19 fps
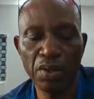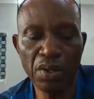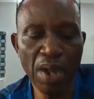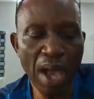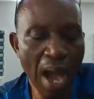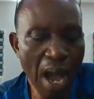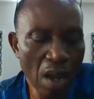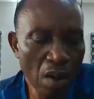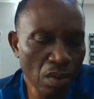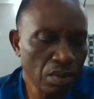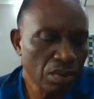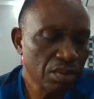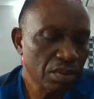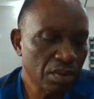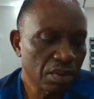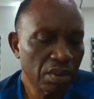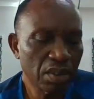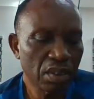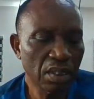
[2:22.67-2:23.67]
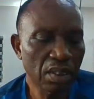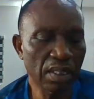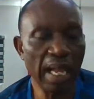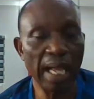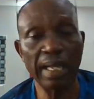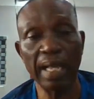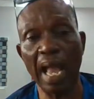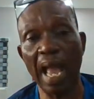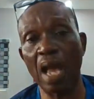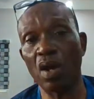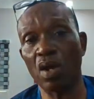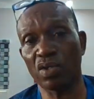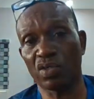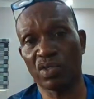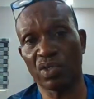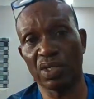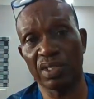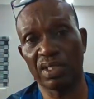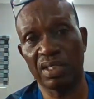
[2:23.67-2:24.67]
Now, like I
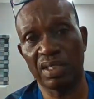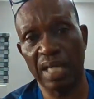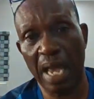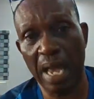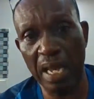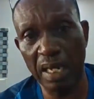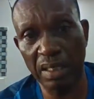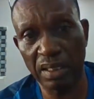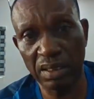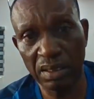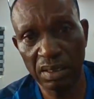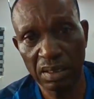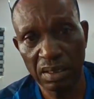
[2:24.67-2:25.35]
also said,